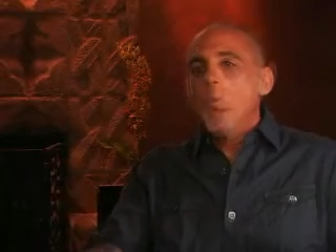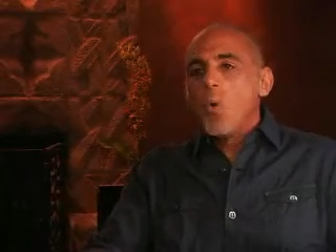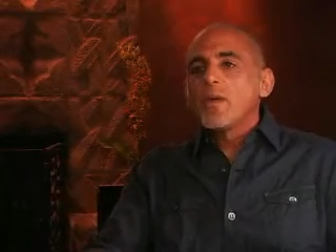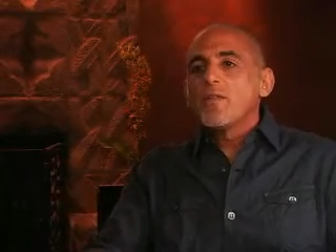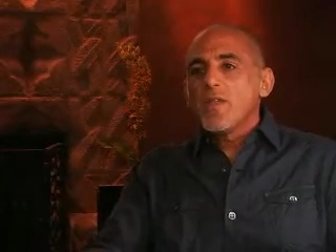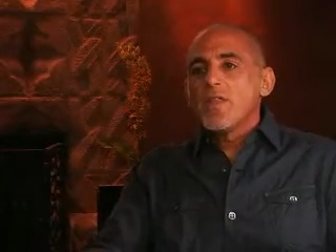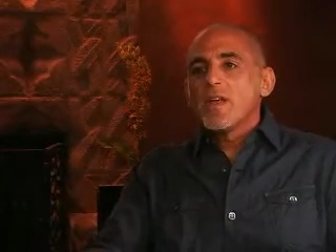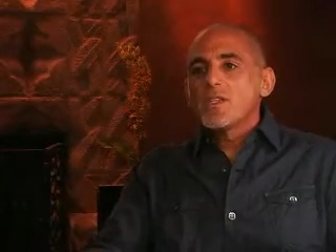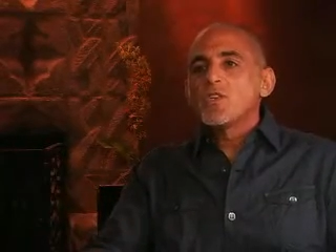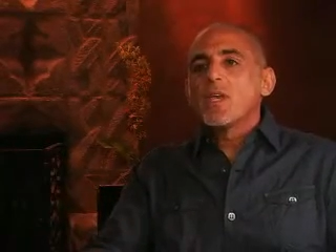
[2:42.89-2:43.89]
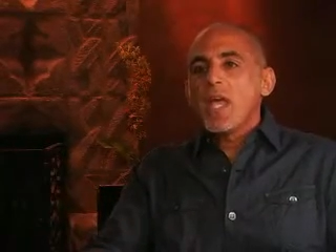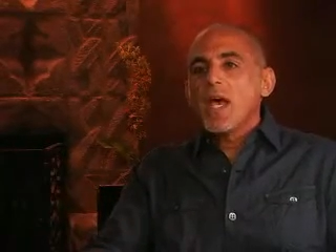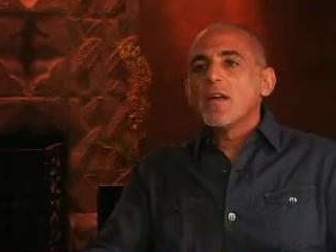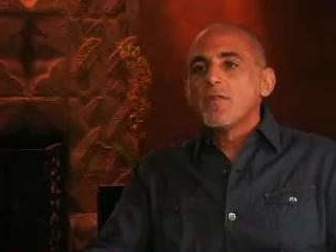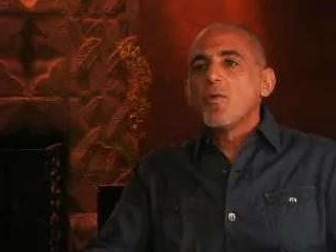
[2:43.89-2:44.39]
One of the things you
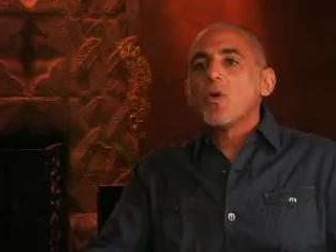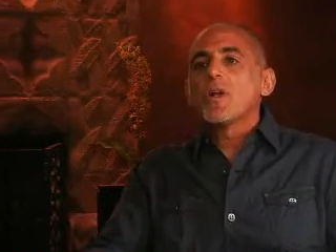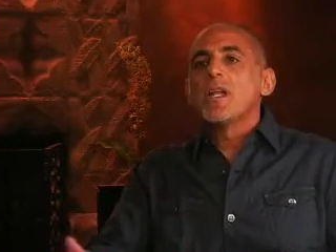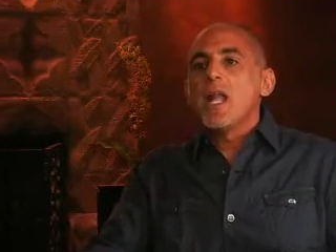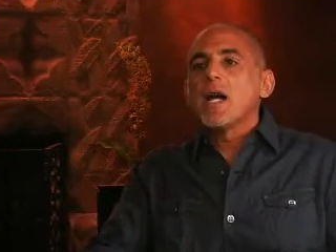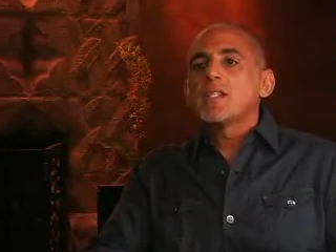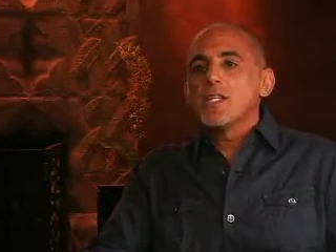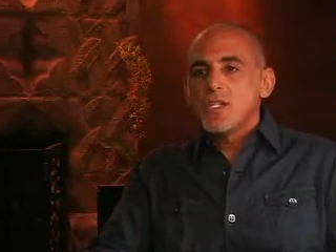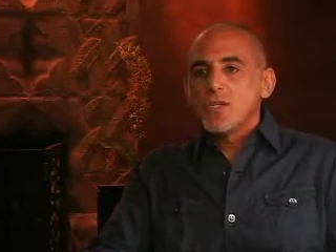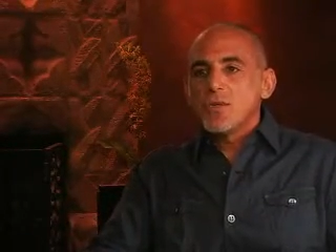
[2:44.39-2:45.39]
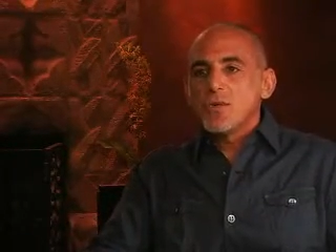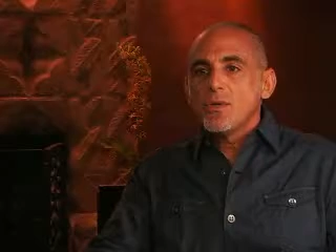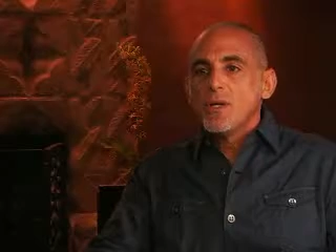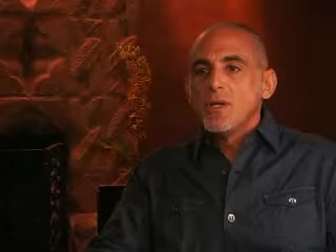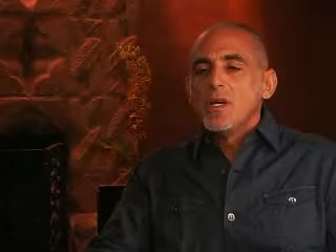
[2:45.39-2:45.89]
can't afford not to do
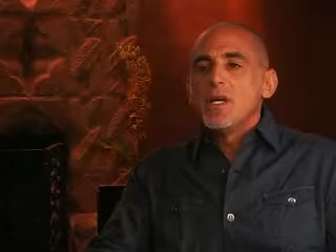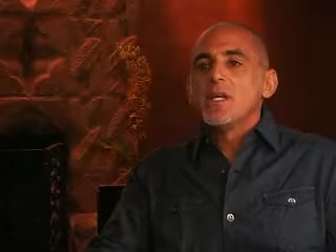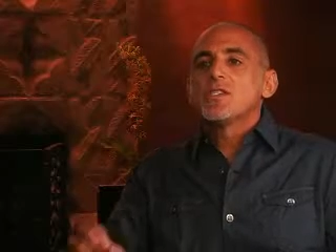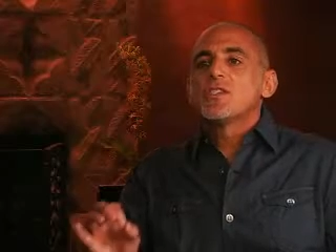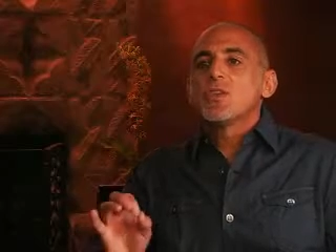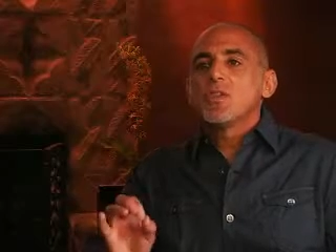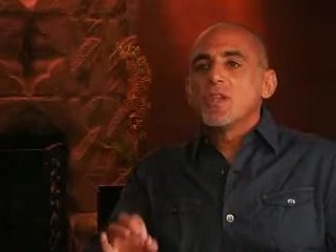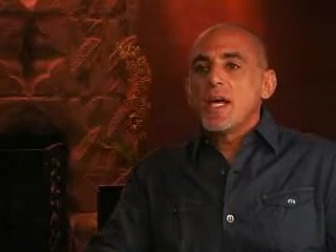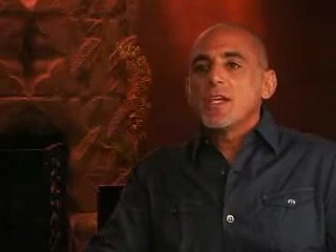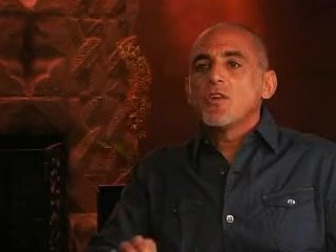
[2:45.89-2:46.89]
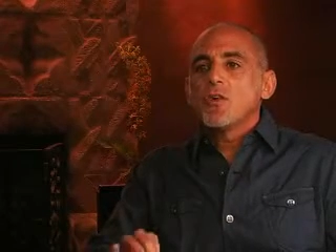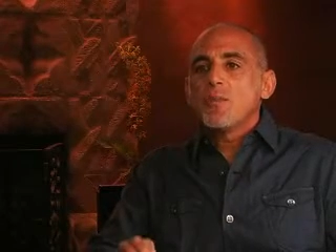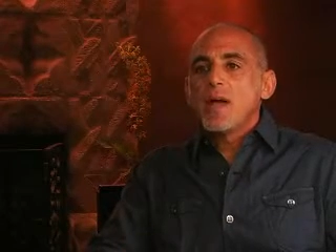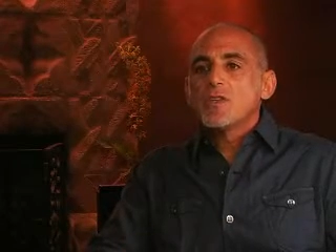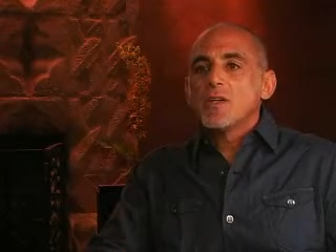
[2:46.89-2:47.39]
is to let your
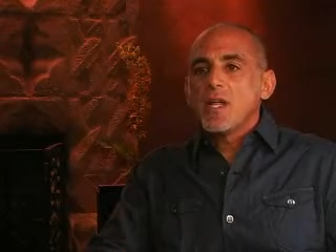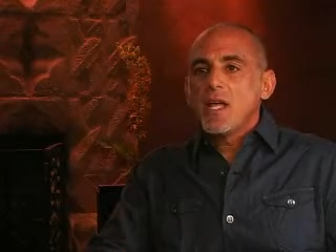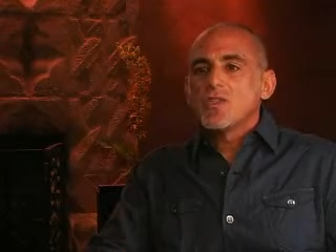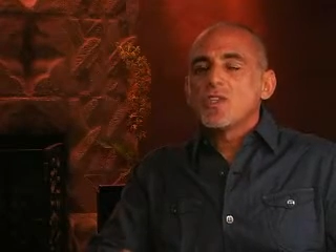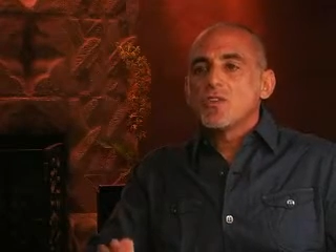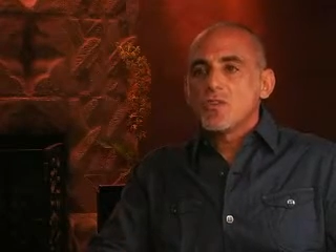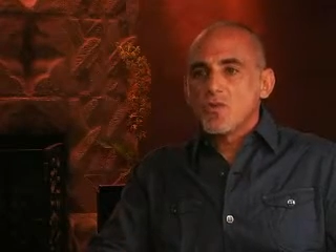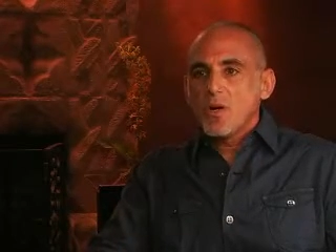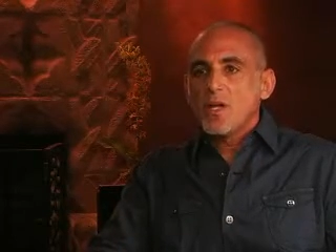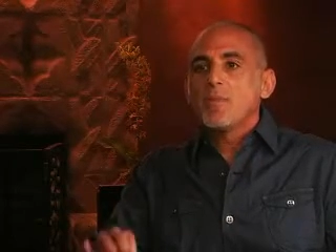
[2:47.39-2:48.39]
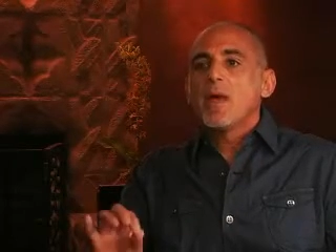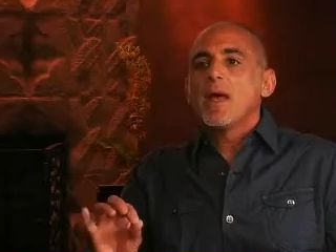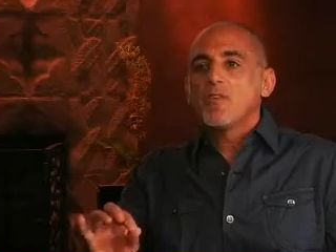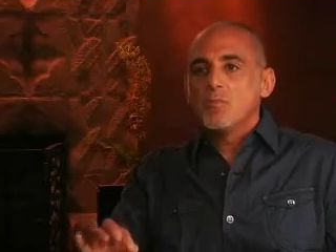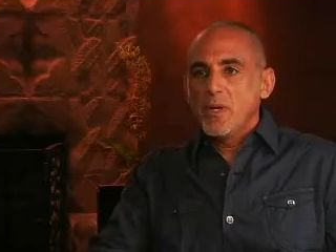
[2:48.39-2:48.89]
imagination dream
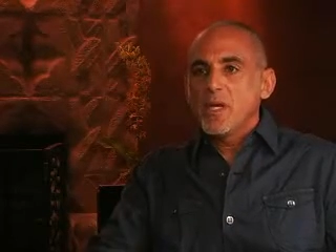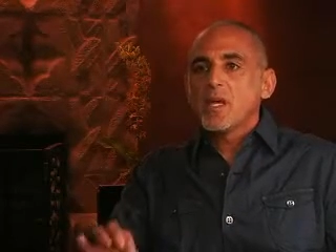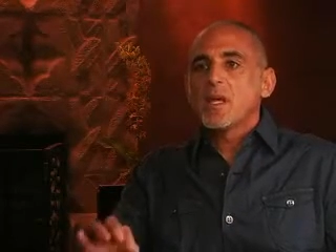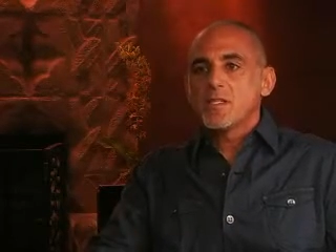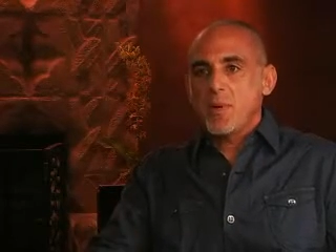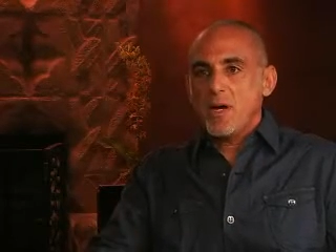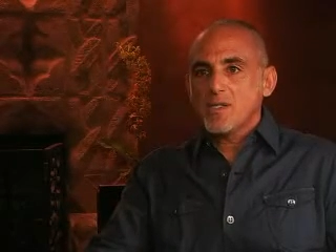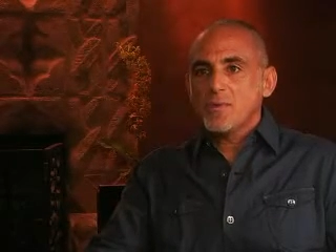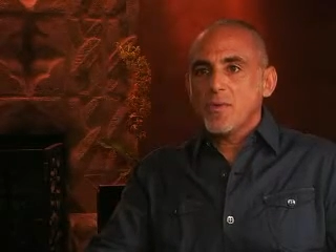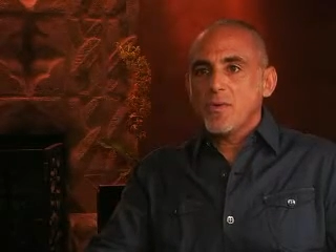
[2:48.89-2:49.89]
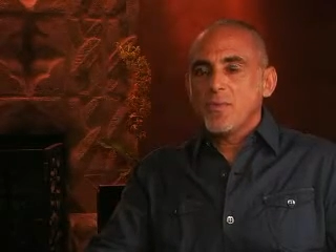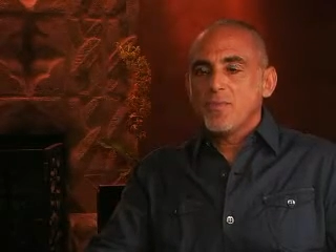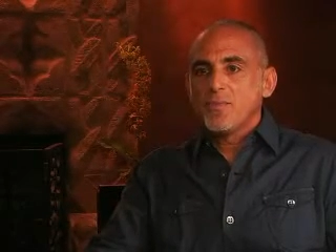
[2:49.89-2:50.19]
as big as possible.